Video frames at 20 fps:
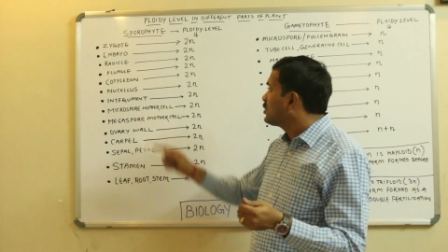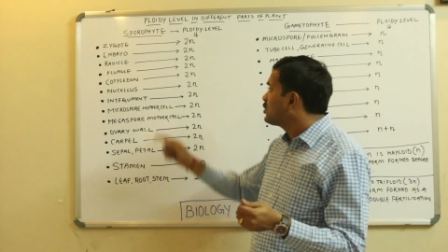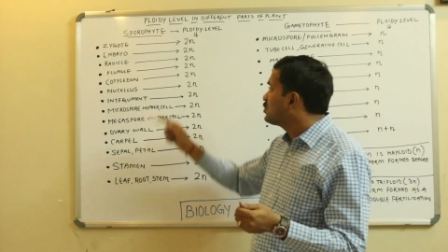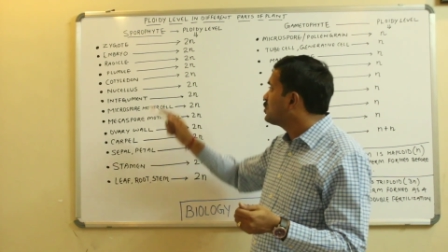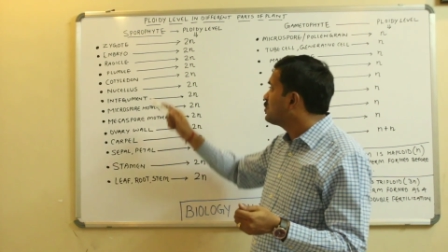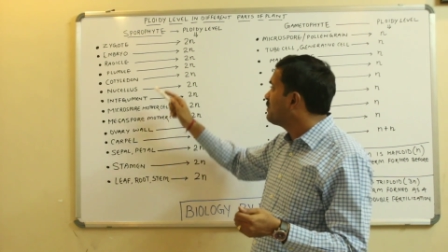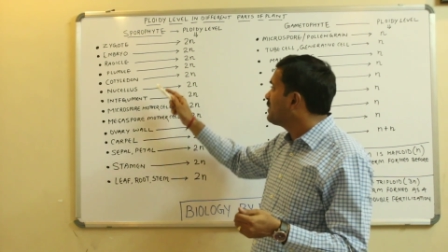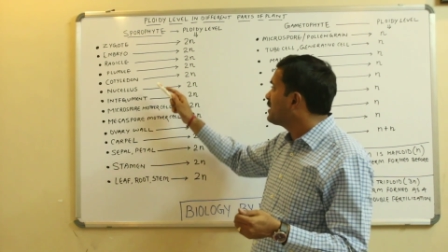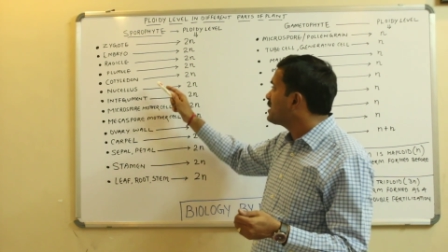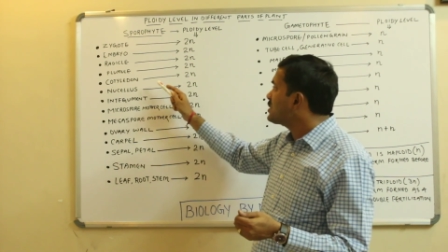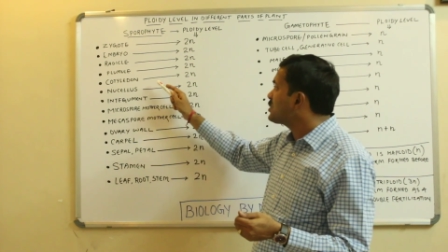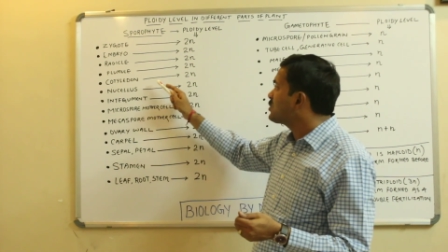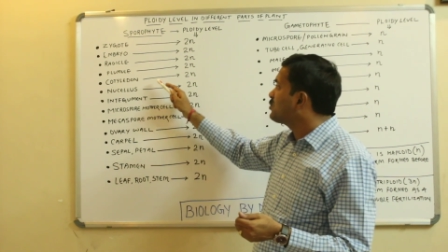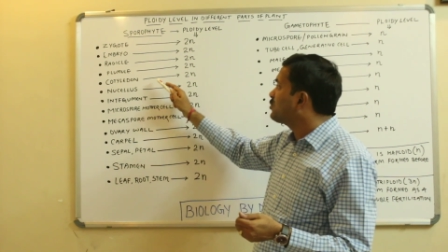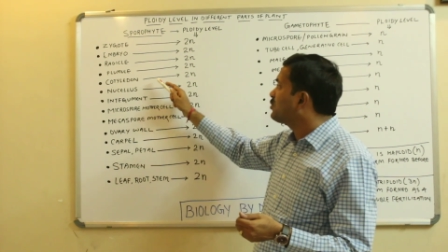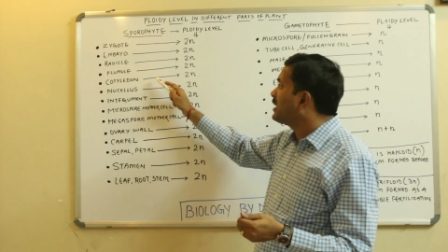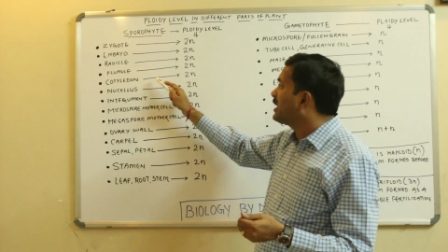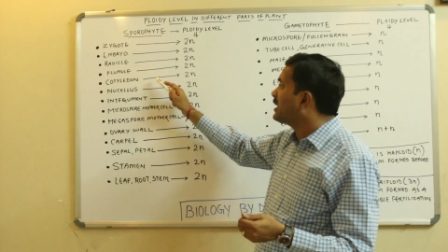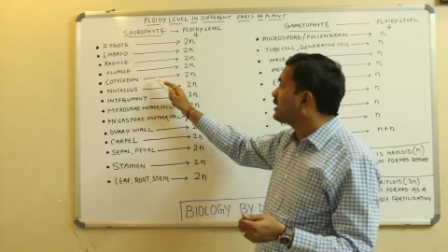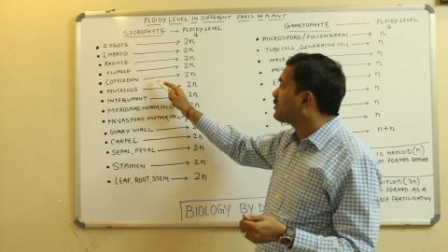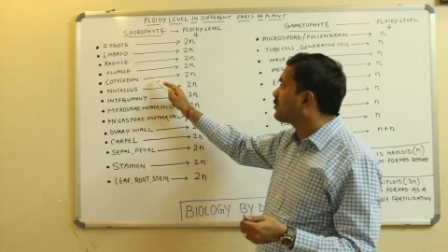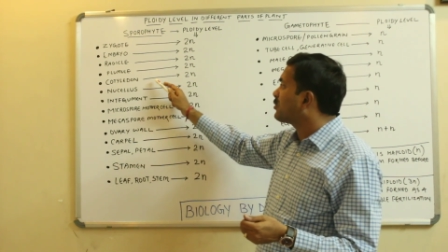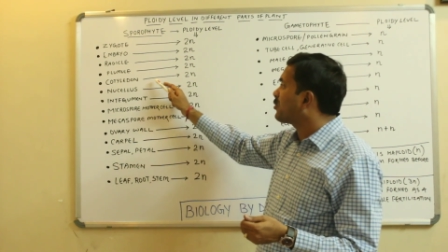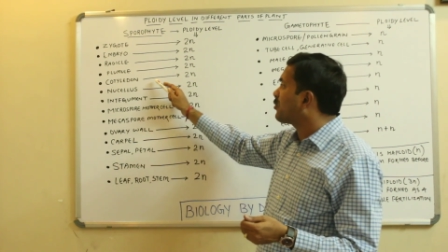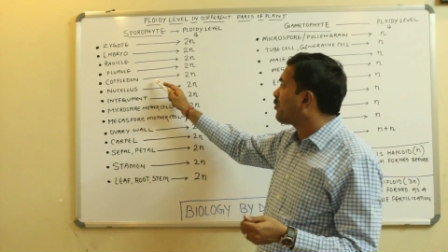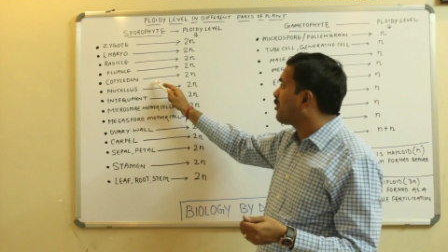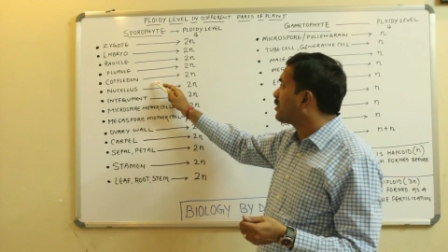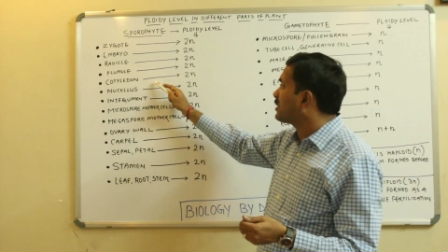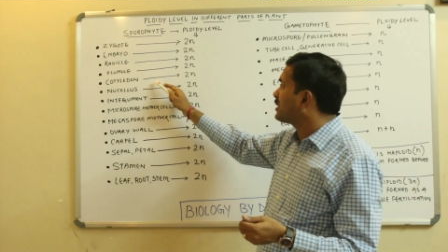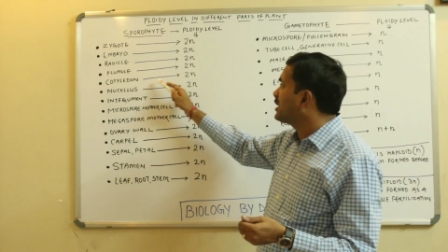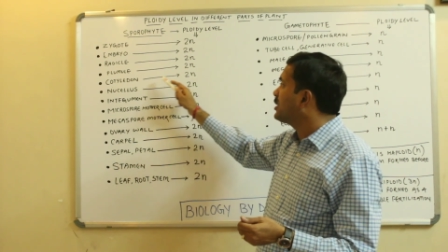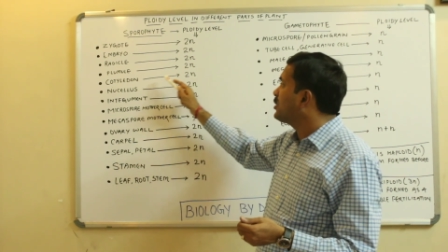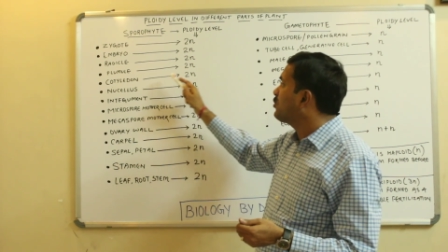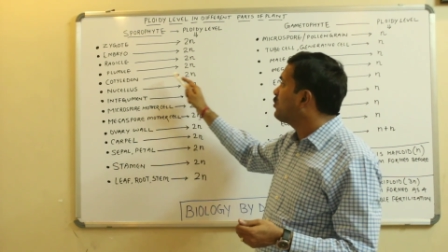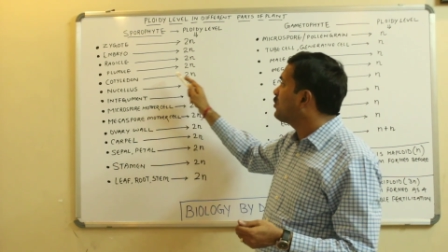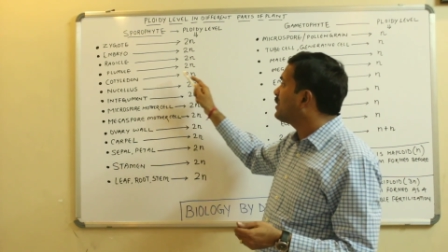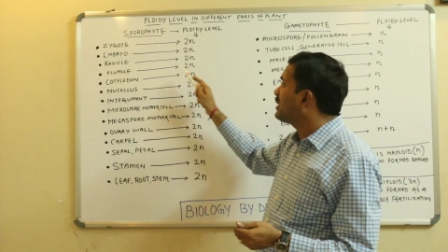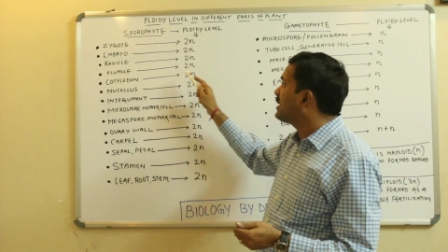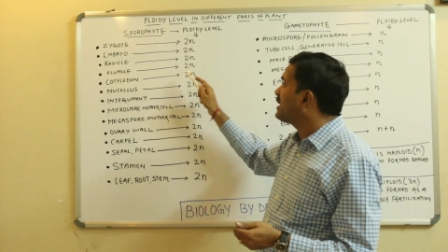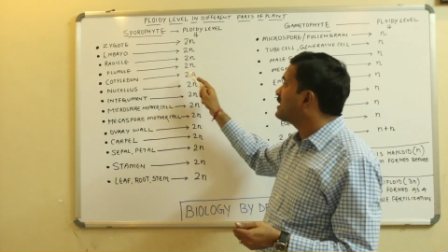you must know that
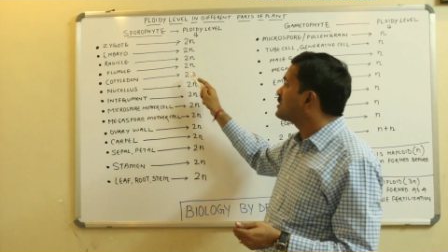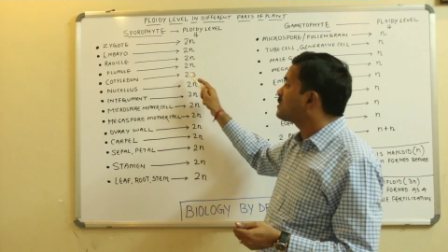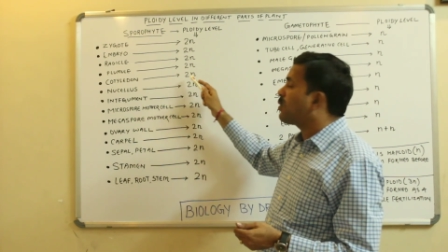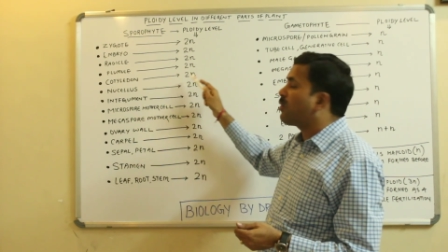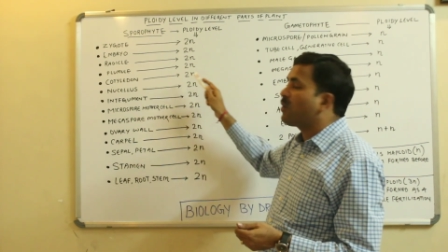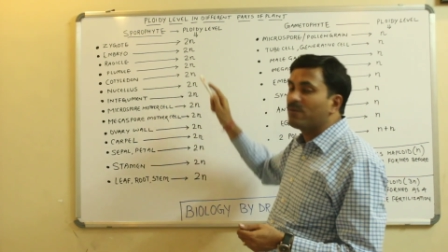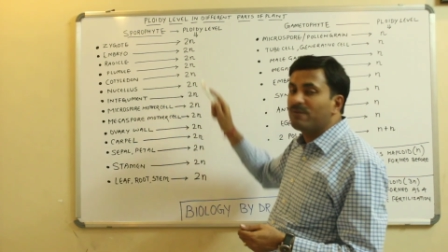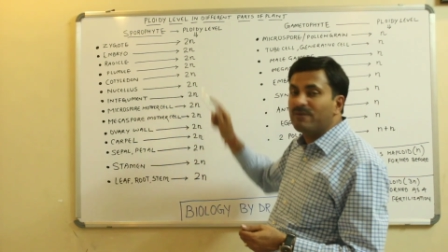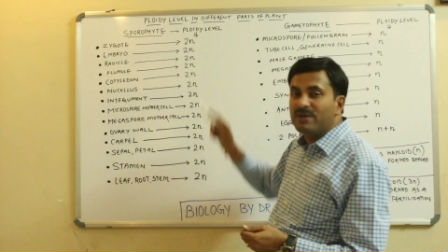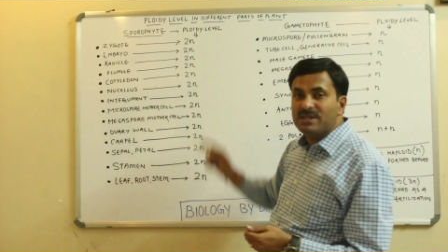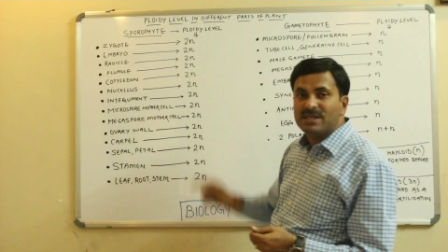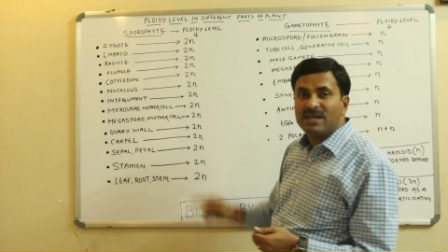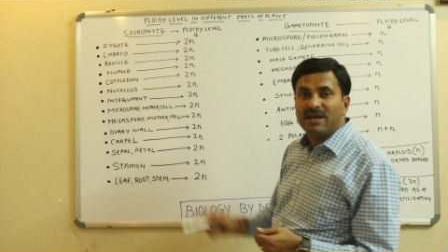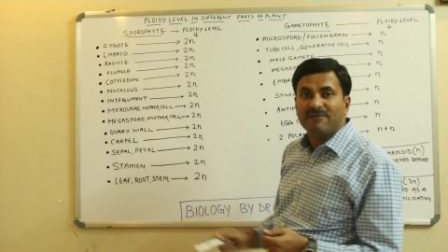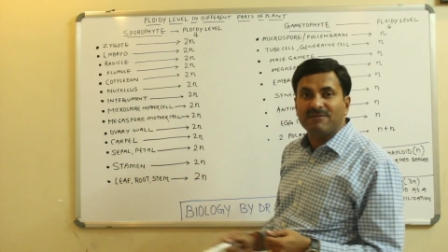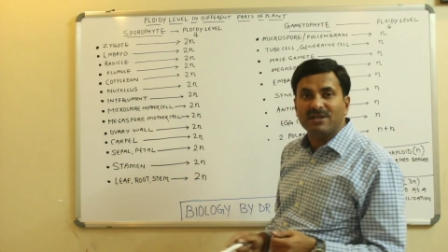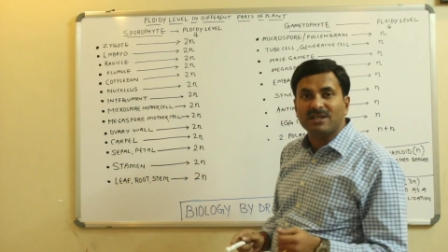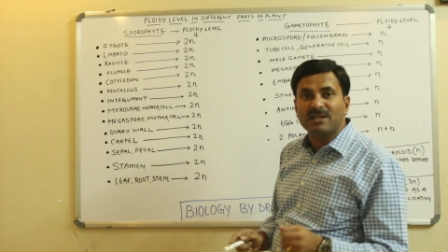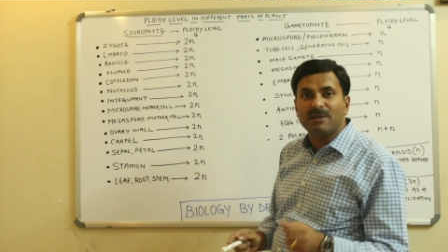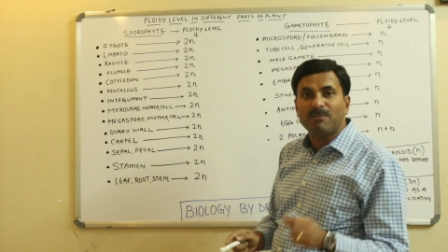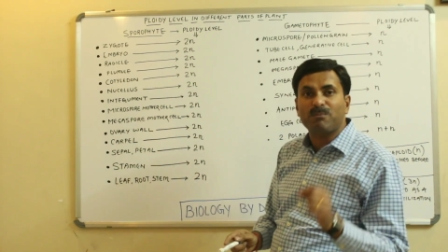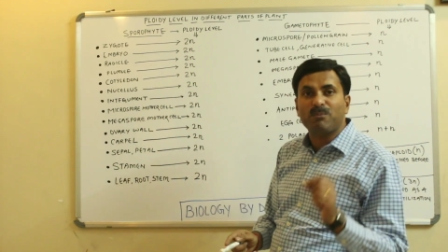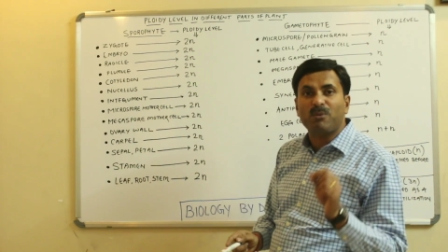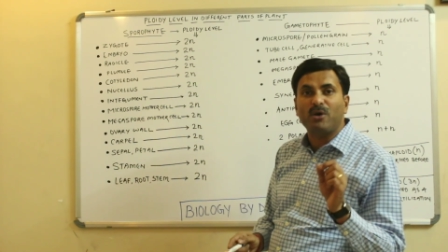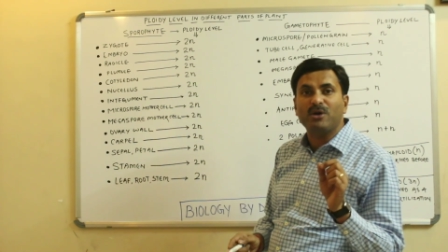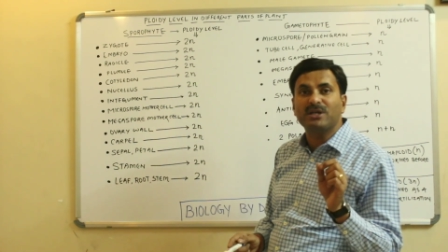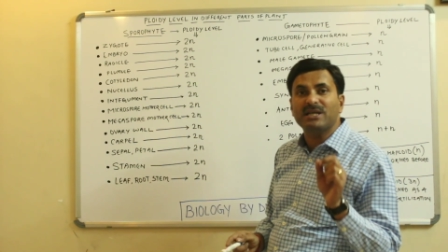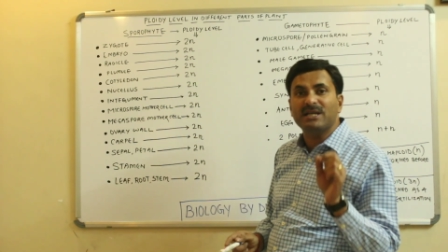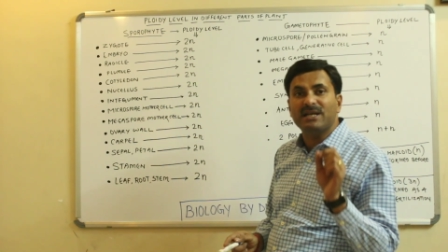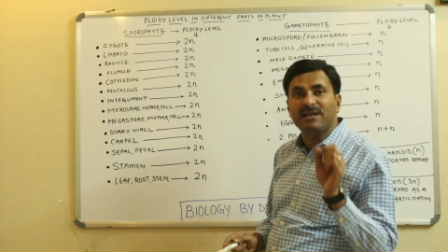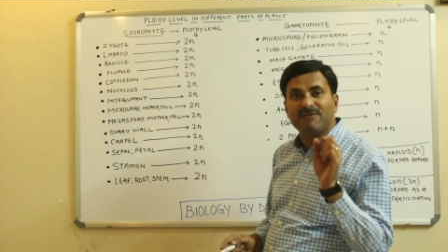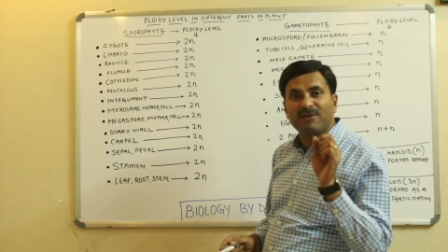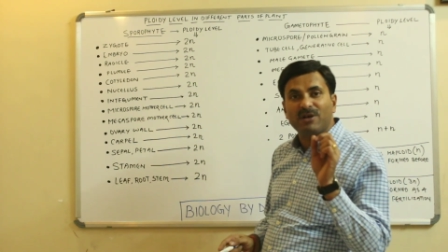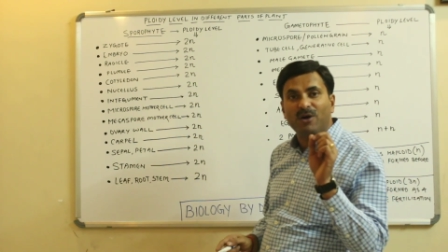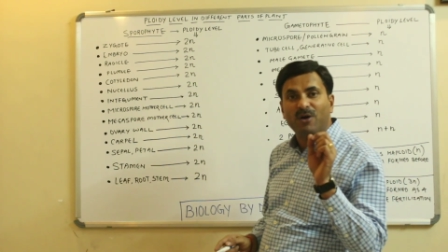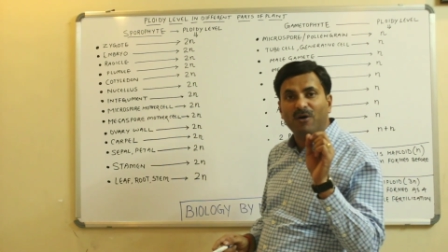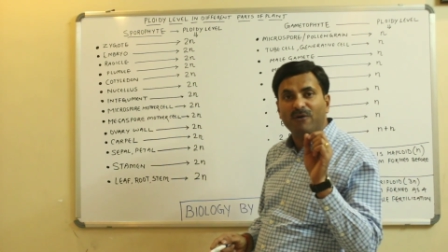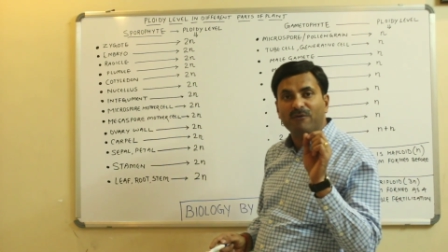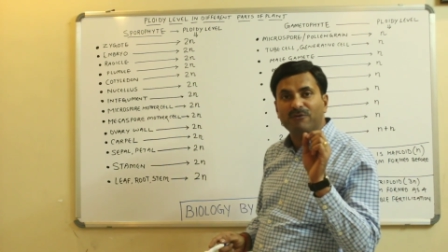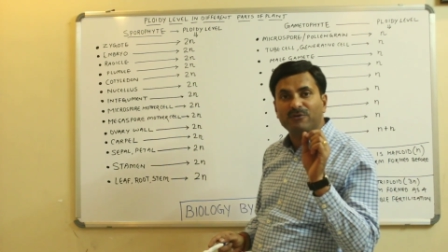cotyledon is always having the ploidy
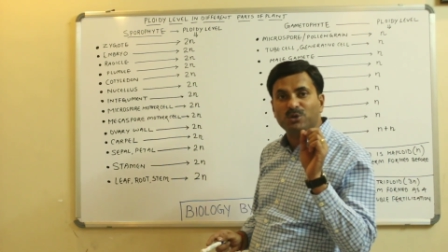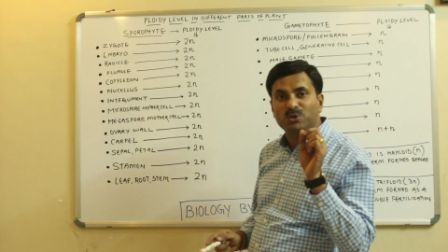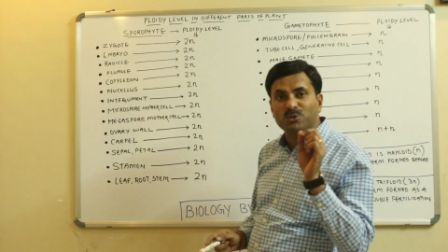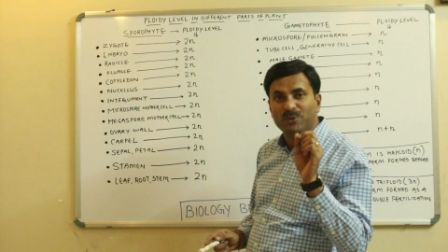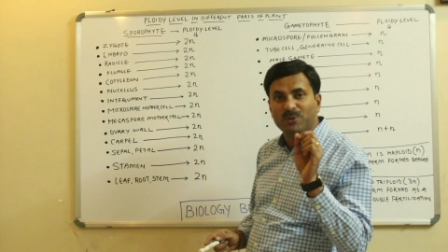level of